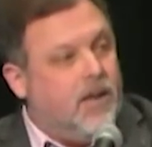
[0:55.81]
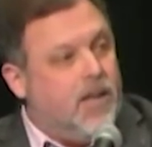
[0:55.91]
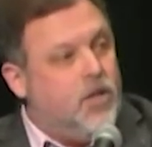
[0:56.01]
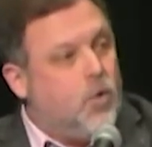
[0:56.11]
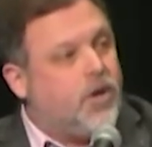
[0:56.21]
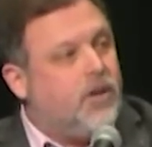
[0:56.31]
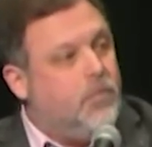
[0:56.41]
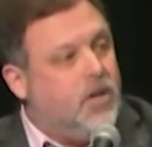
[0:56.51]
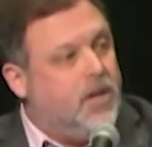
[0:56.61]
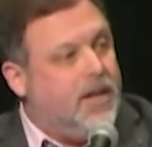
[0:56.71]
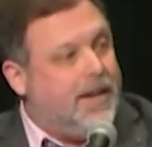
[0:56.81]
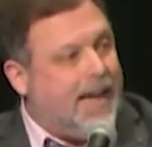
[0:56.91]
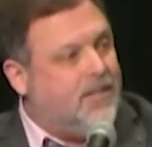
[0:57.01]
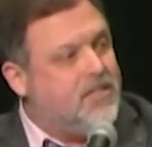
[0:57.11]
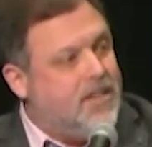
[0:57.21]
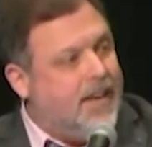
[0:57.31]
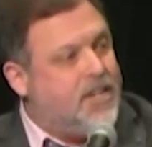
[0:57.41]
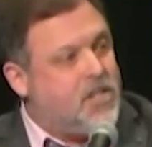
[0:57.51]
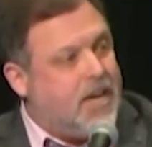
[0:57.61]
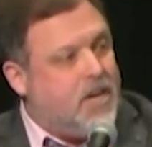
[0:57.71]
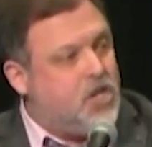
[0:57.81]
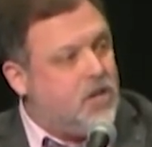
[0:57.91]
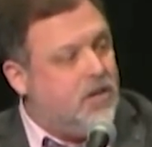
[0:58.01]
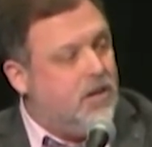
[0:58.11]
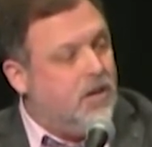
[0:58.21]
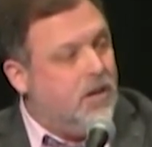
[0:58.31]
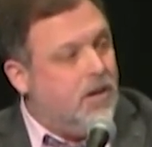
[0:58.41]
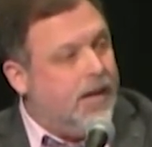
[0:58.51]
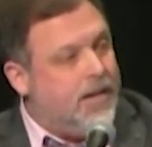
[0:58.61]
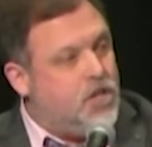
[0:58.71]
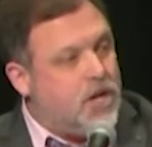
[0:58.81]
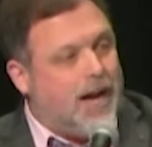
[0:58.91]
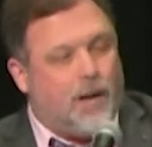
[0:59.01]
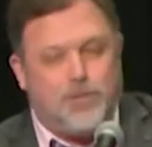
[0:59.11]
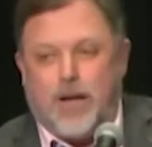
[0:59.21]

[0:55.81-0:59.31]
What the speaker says: in your community, in housing, education, and jobs?